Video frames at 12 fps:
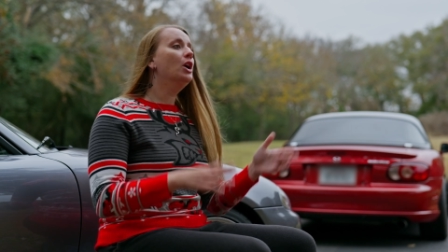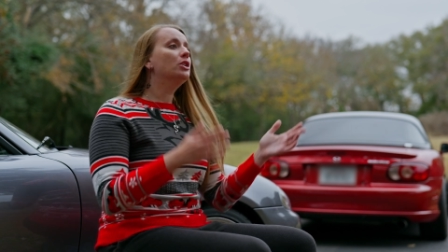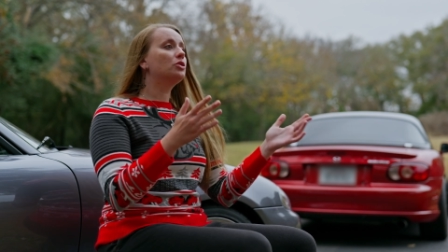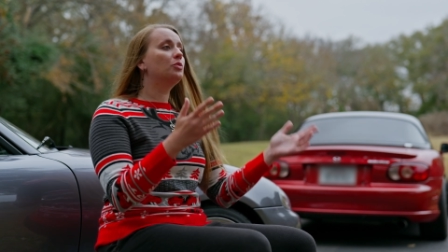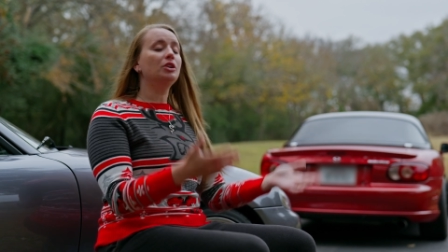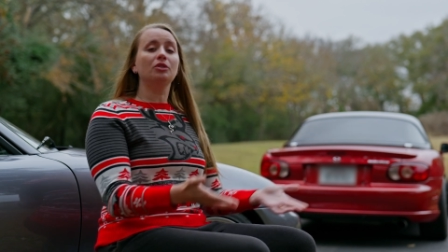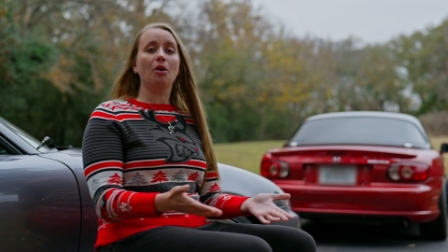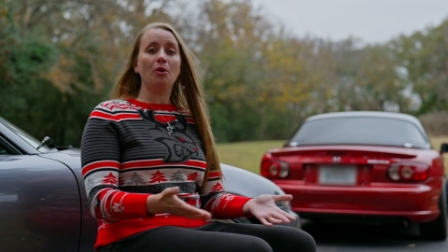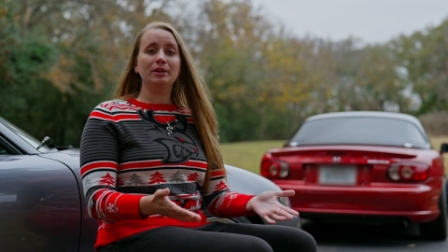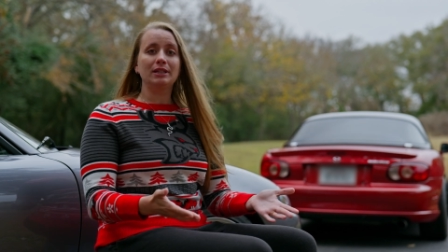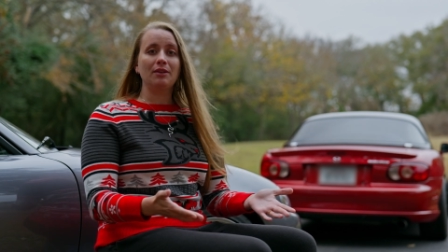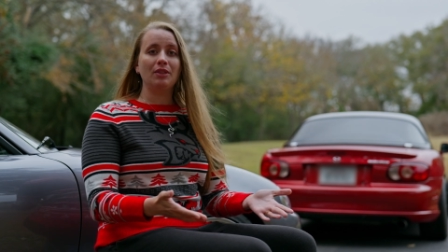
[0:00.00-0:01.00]
So when you're
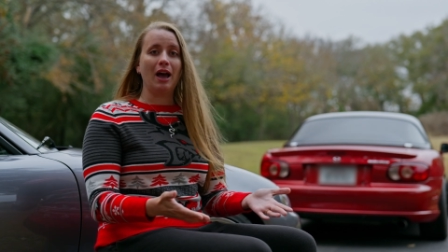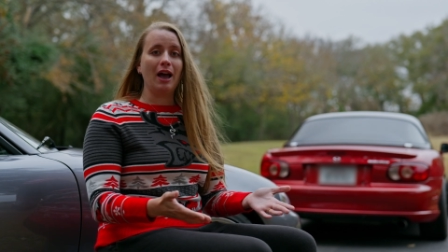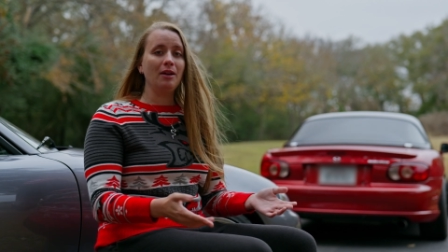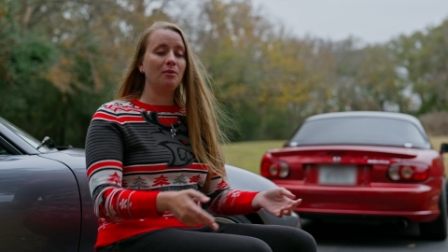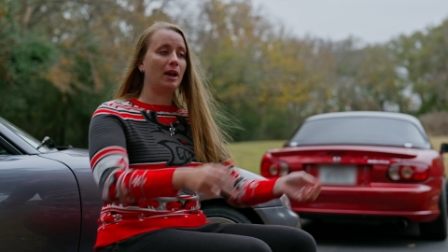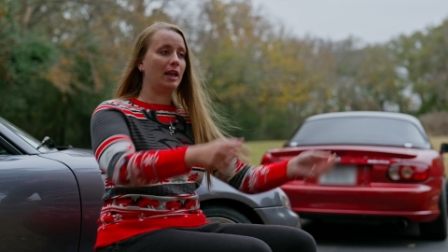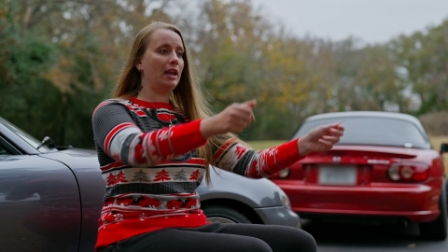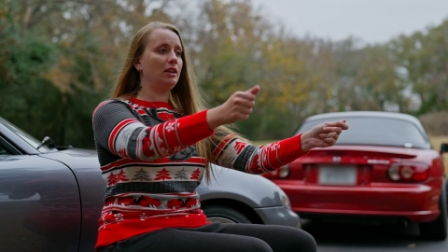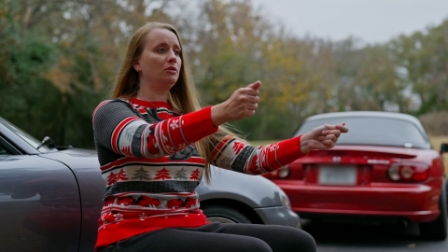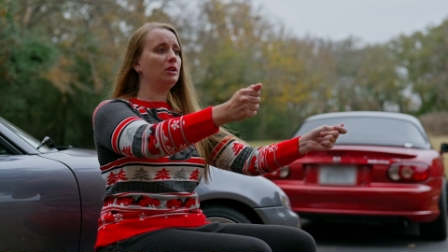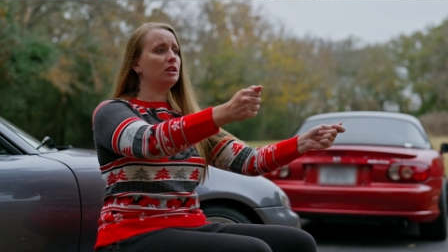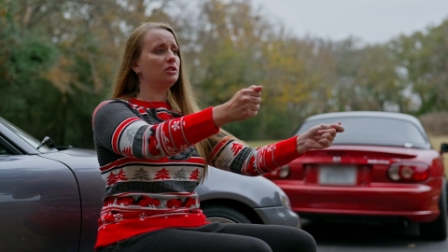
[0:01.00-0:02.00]
going down the highway and
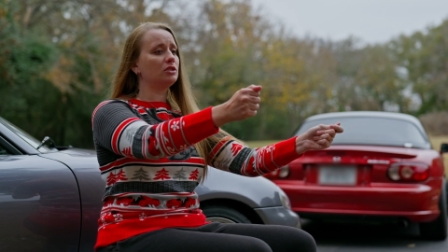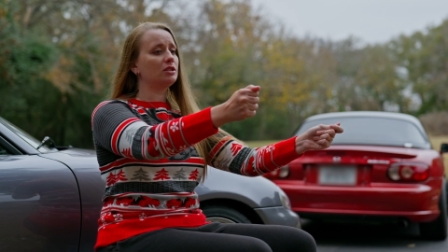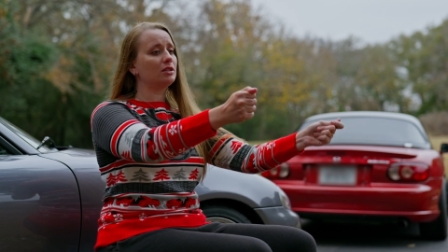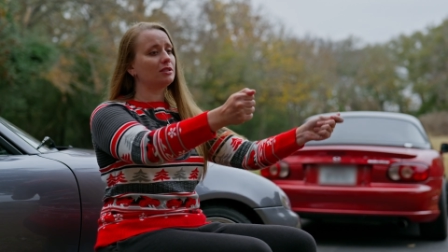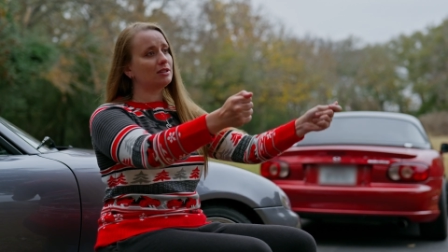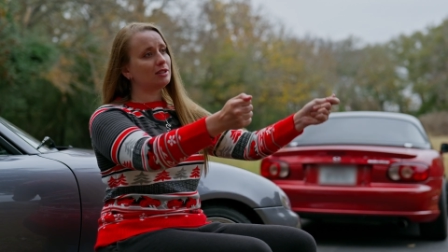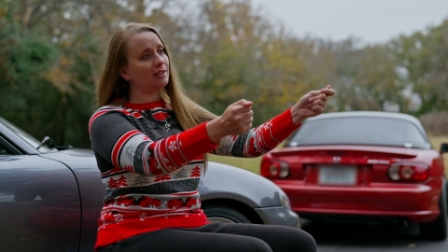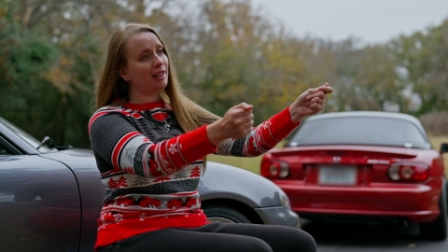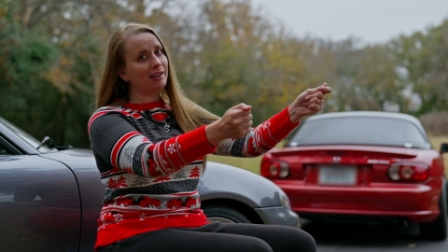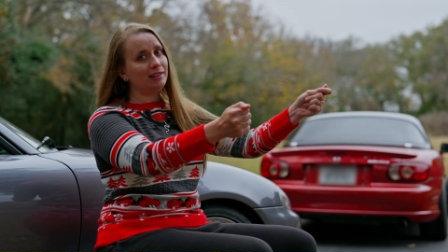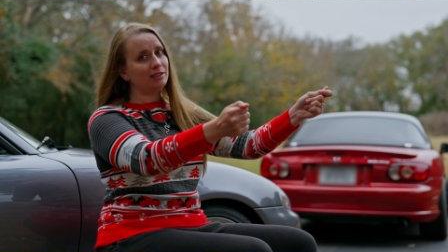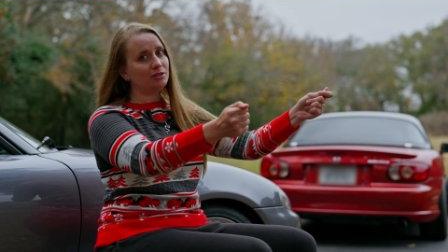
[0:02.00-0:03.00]
you need to just
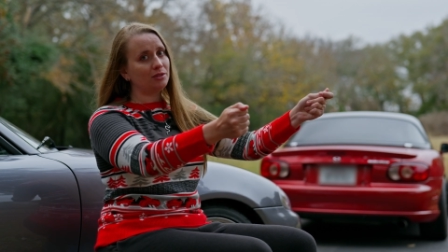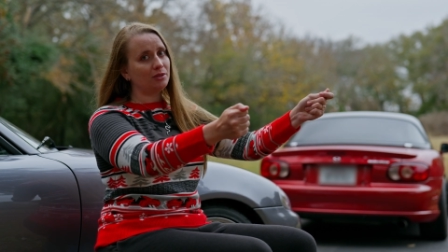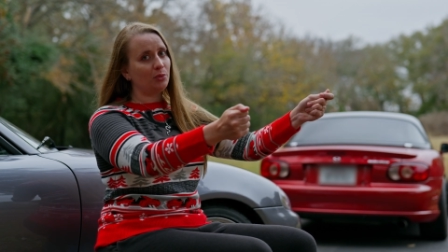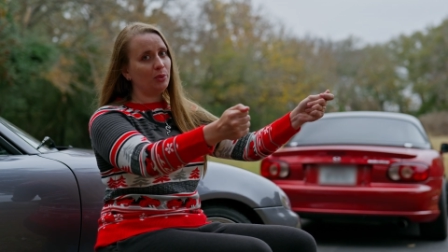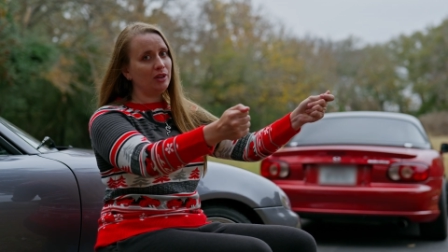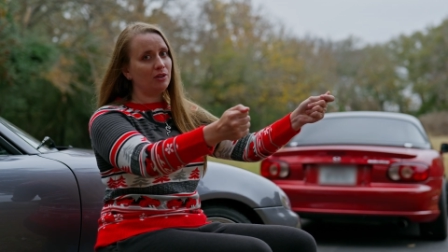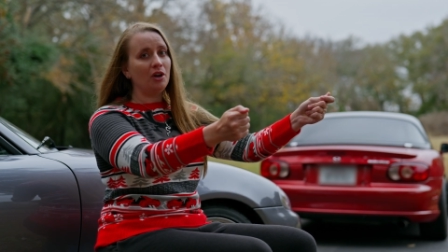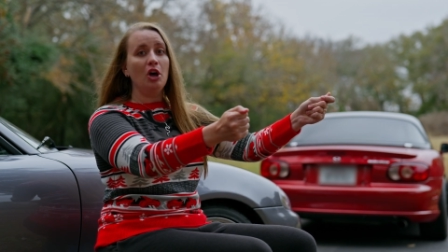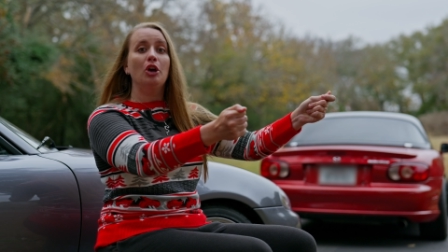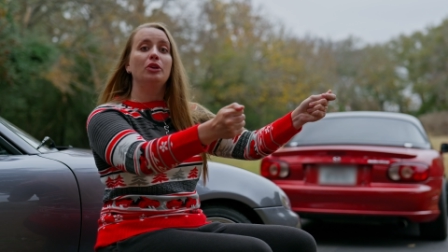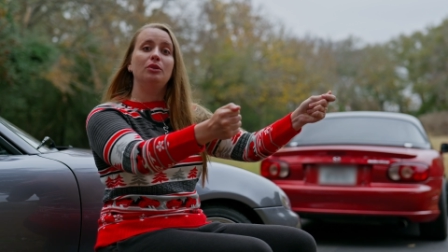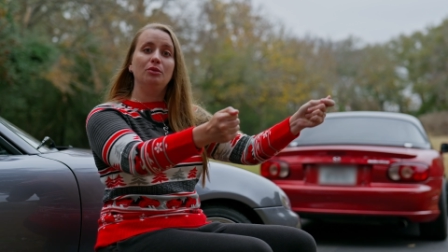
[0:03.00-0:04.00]
slightly turn the wheel,
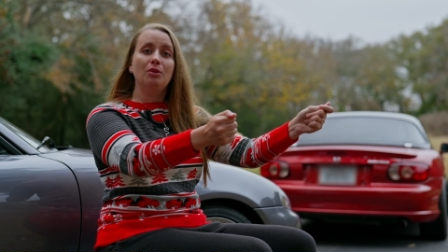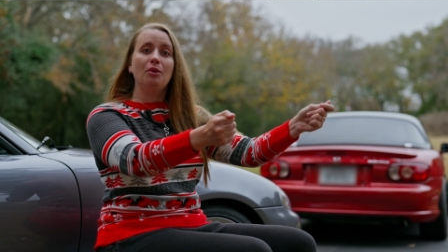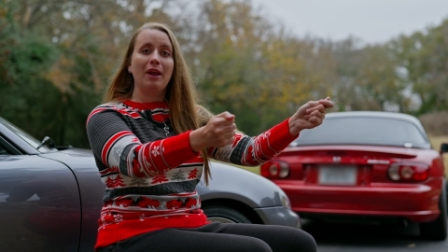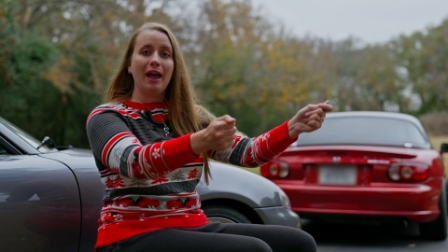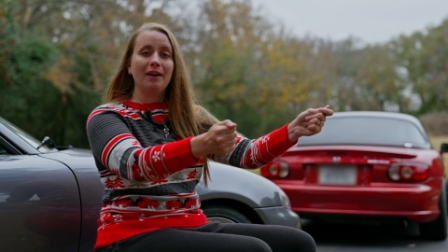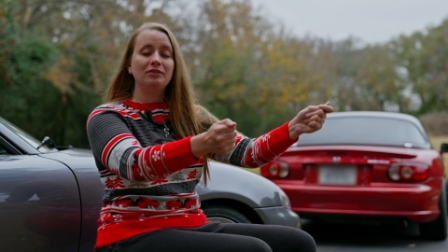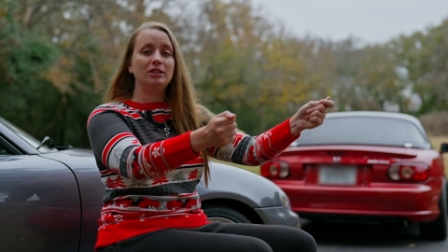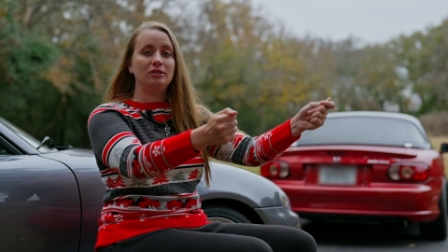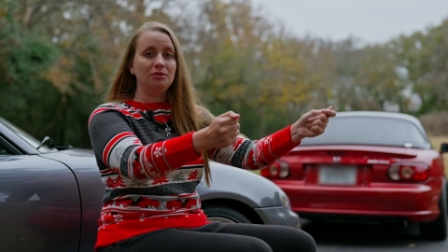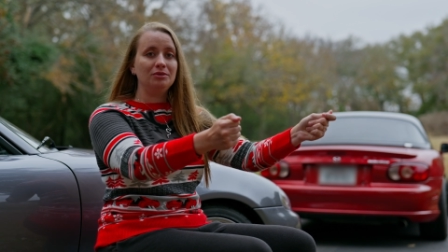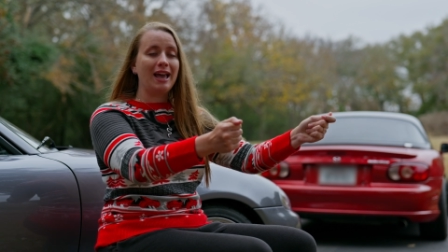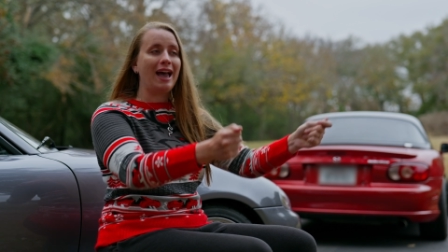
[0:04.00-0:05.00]
you don't have to
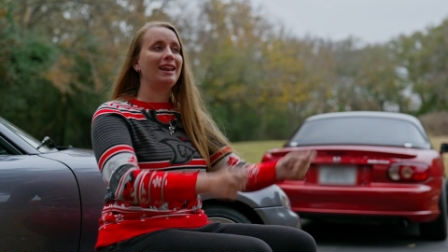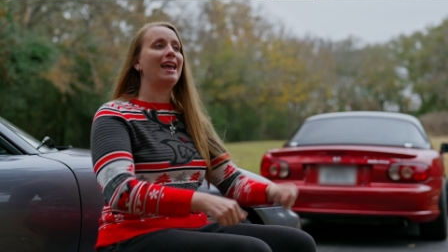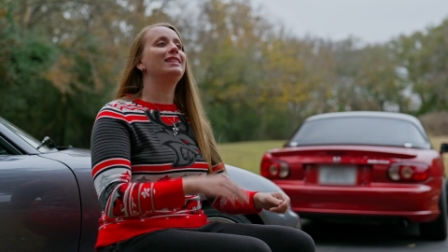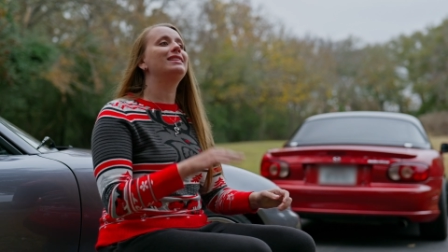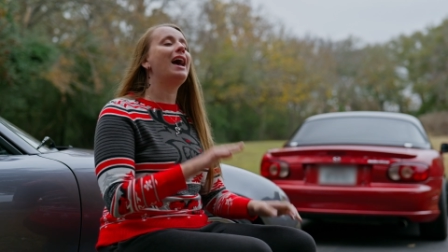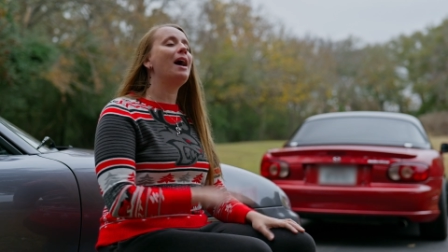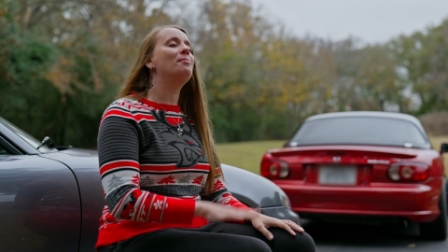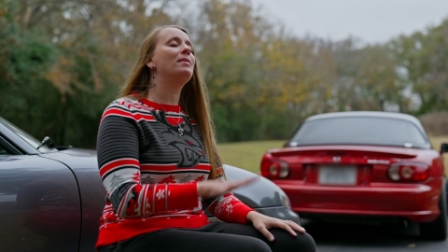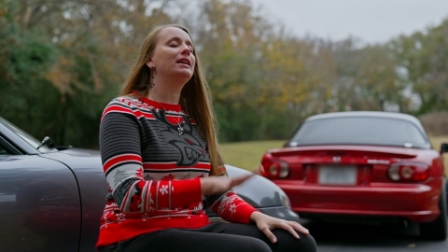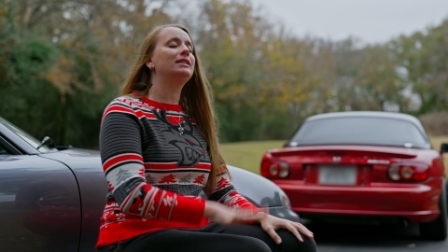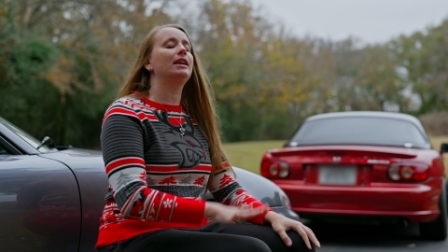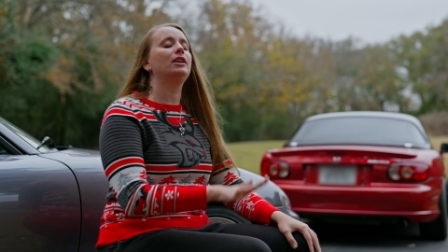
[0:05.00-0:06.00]
do that. And that
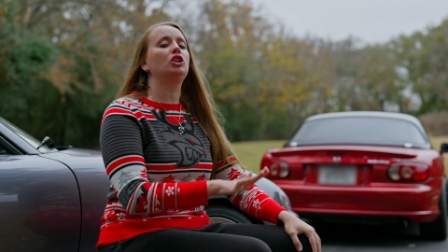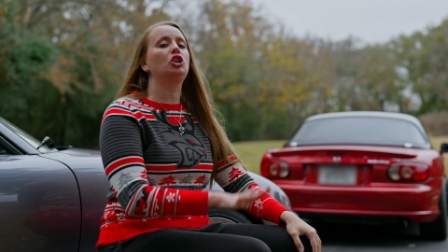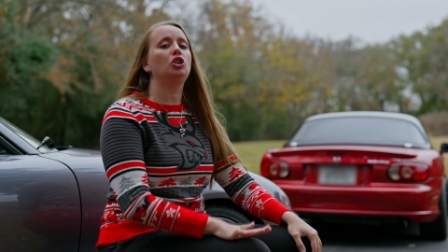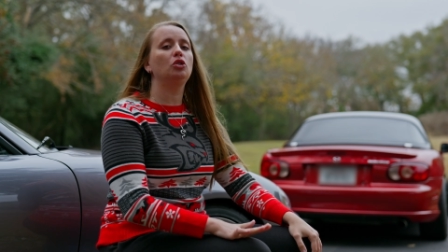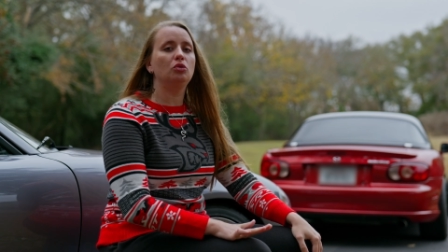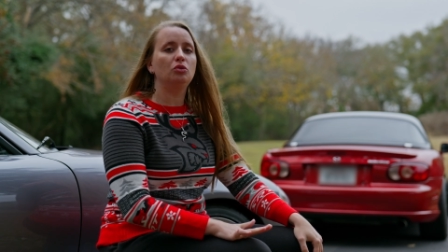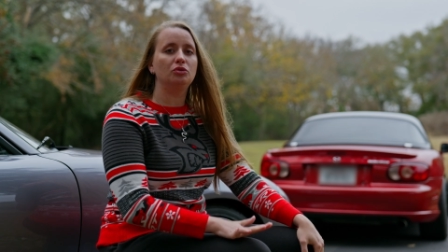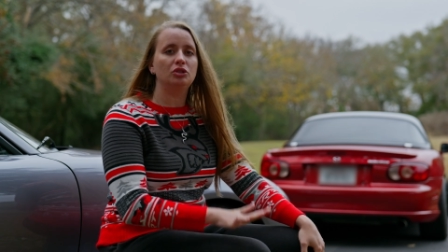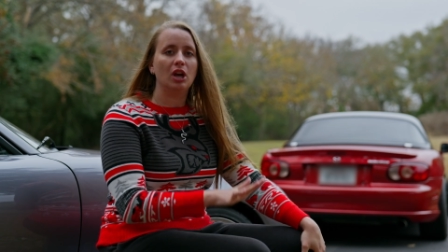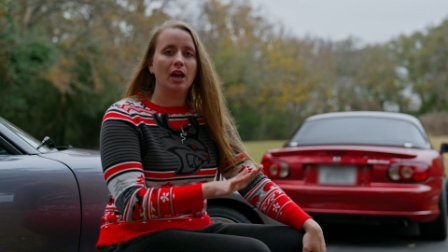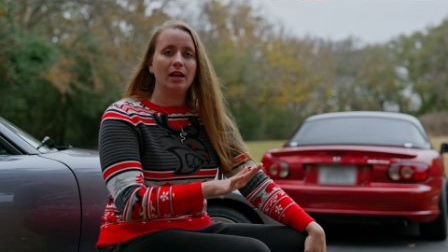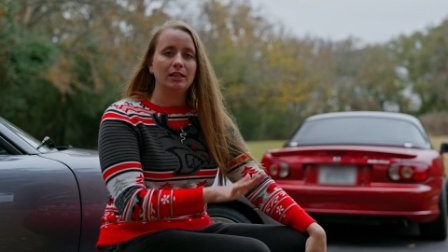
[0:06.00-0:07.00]
makes a huge